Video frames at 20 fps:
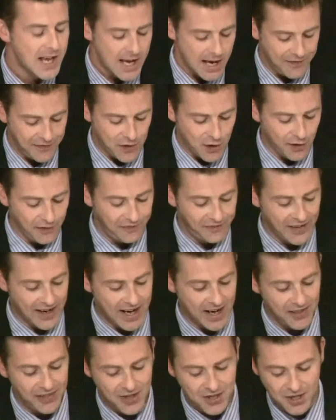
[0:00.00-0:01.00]
If your
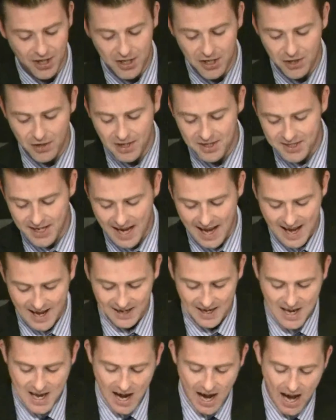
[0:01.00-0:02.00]
faith is under
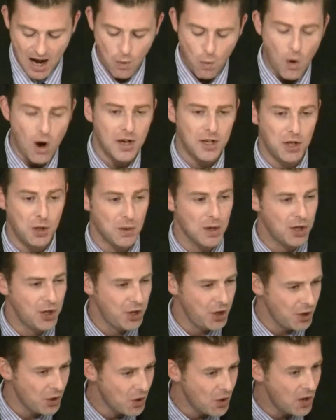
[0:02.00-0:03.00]
attack, I want to
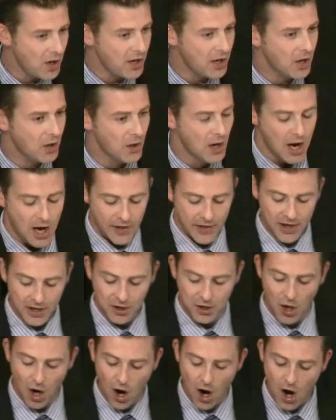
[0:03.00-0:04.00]
assure you
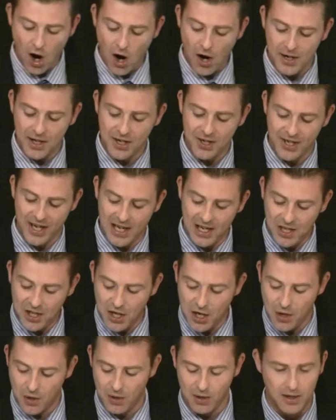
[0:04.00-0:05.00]
that God is in
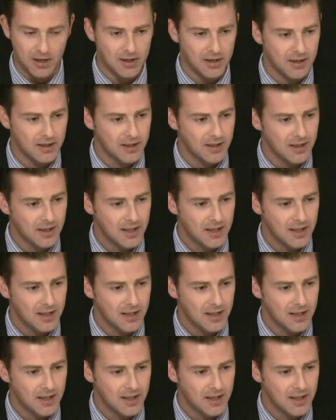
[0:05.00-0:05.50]
you.